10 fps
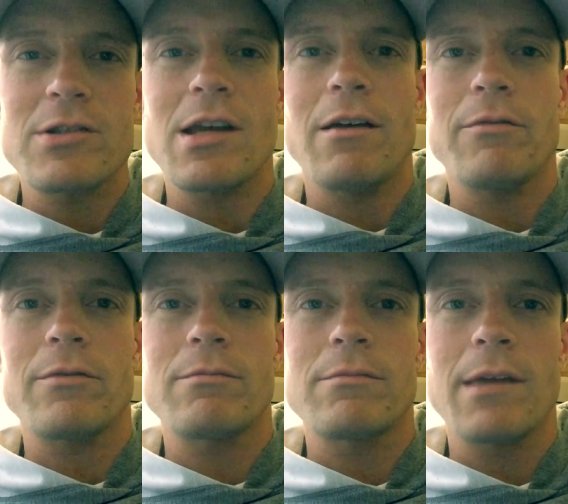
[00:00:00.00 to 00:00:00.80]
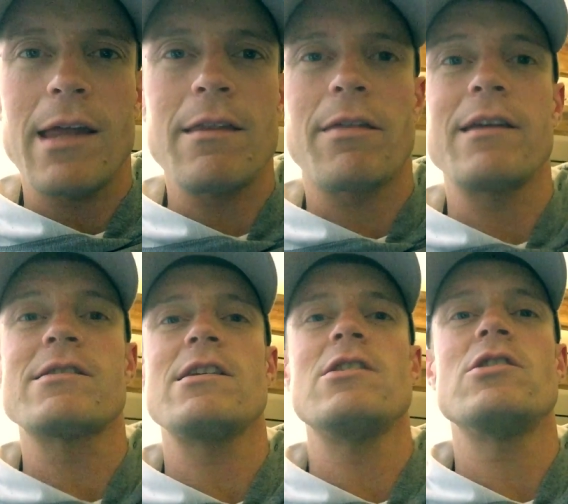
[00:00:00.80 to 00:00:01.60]
yourself and the
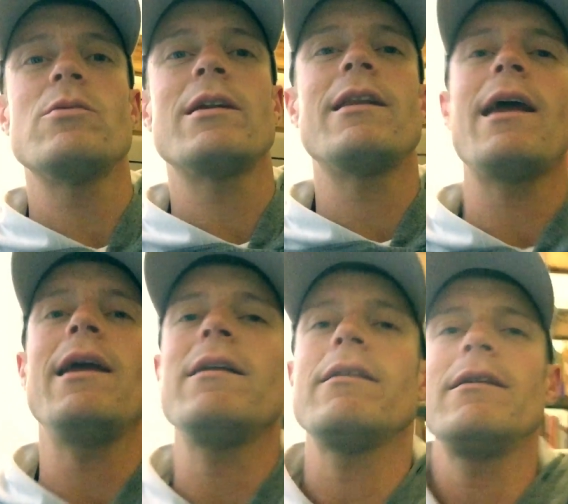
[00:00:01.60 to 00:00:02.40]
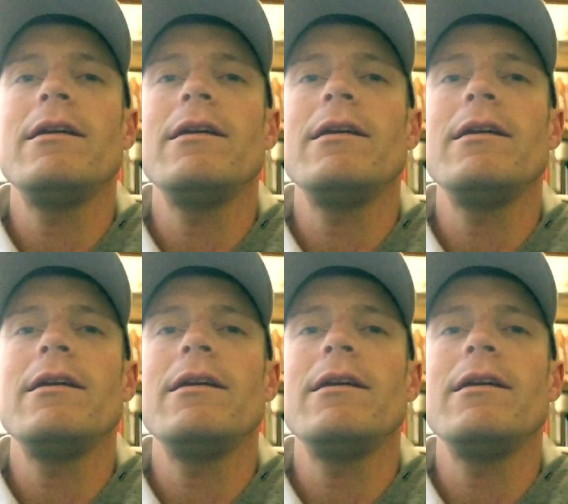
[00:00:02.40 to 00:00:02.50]
things that you do in a day?